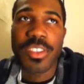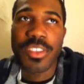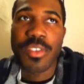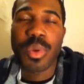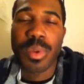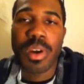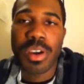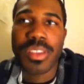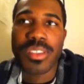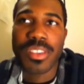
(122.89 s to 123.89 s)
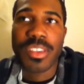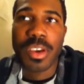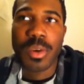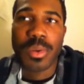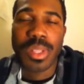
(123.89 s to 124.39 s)
is when Marcus,
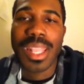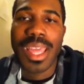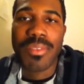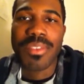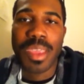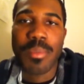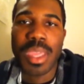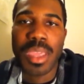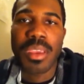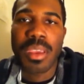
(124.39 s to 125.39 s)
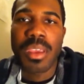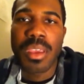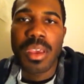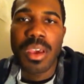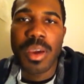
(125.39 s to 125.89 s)
laughs at me,
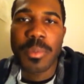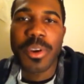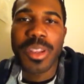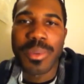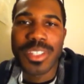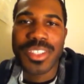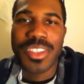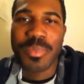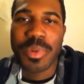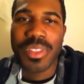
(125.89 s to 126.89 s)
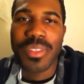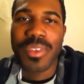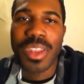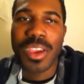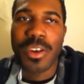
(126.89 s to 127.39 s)
pretty much this part of the
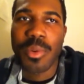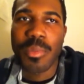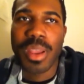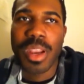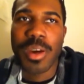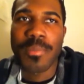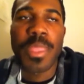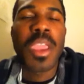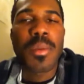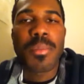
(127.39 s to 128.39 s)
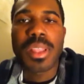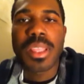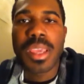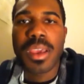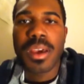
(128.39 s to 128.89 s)
video. But
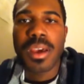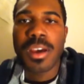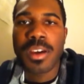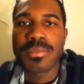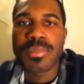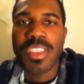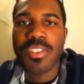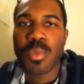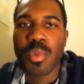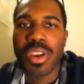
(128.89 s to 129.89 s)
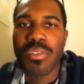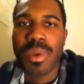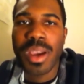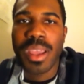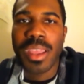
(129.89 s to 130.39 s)
yeah, that's one of
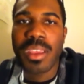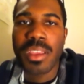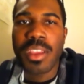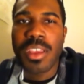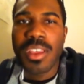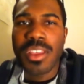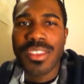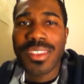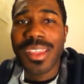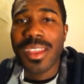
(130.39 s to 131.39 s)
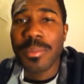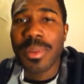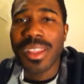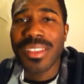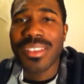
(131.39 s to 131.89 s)
my slight
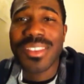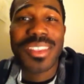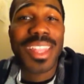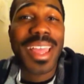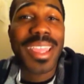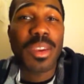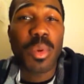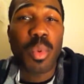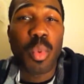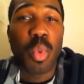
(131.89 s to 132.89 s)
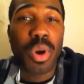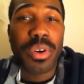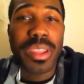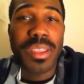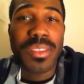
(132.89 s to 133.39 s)
complaints, slight
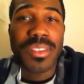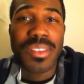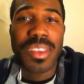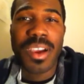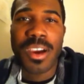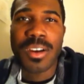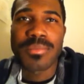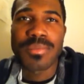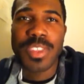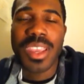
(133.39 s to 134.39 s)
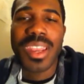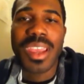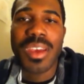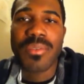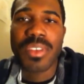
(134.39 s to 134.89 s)
worries. You kind
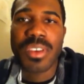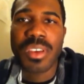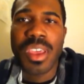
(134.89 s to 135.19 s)
of have to.